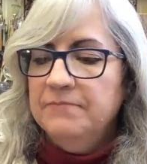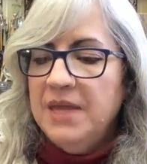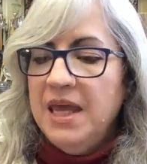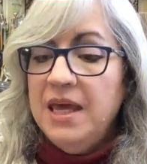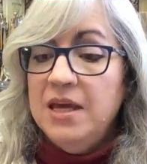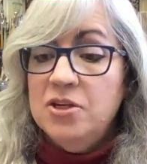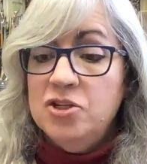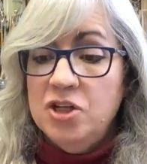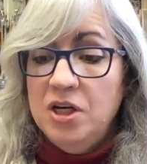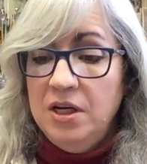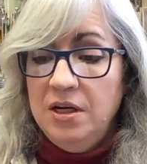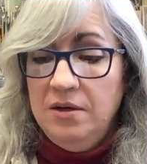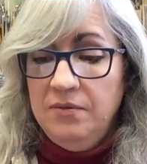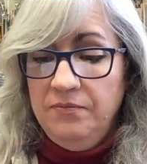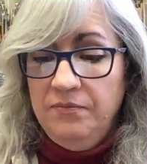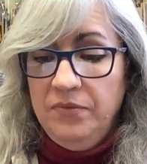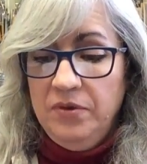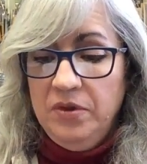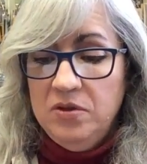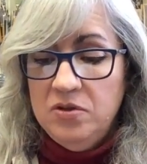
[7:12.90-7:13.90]
edging
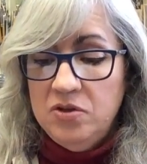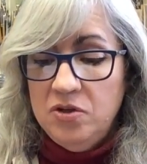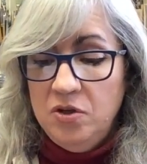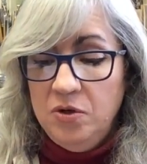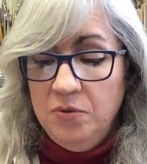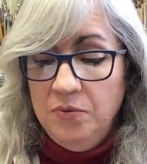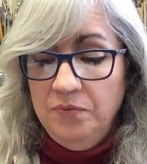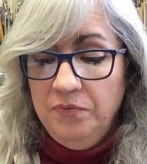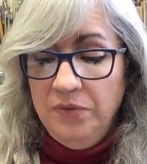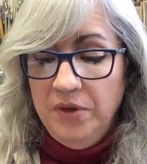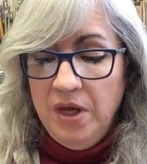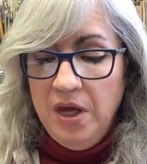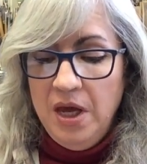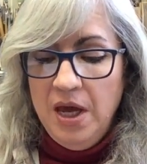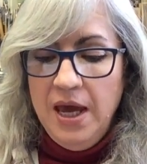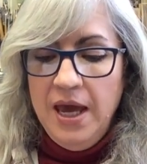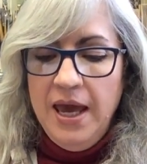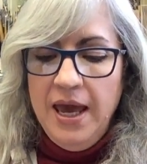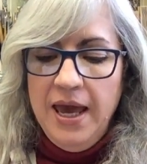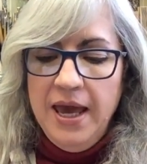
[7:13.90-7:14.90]
too.
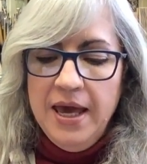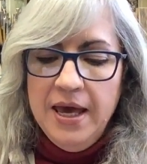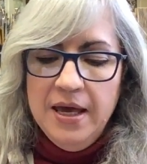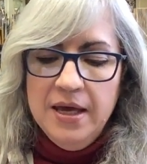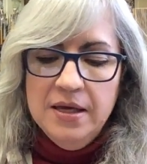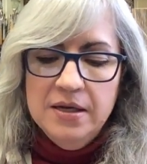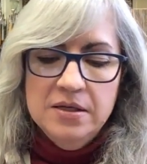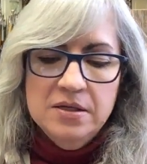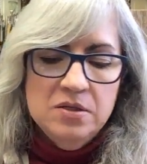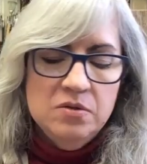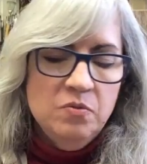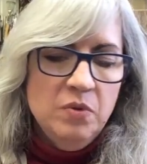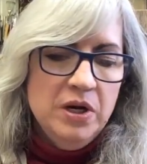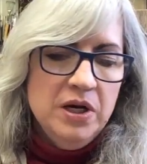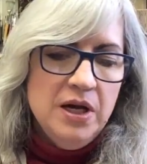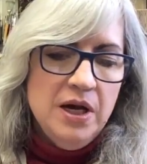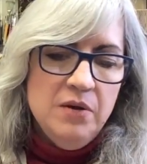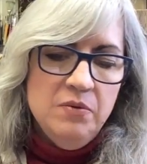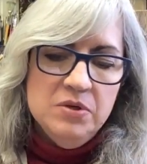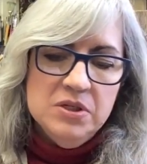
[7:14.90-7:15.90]
And
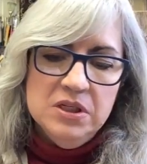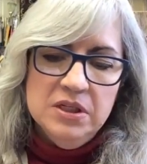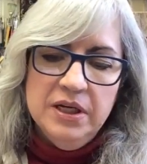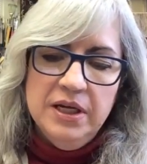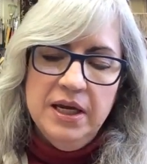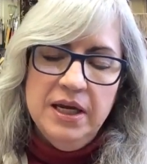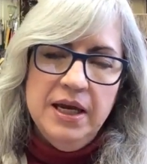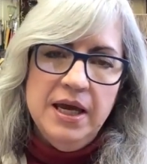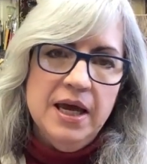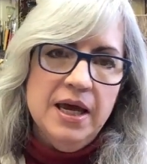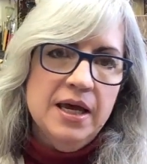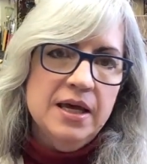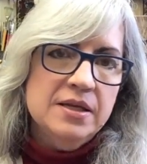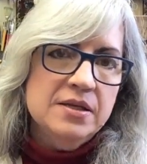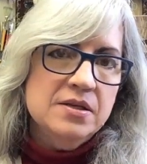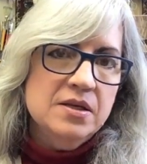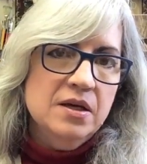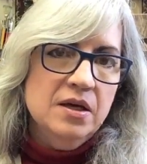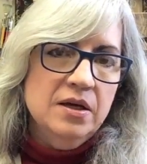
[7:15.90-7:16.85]
when I was looking at,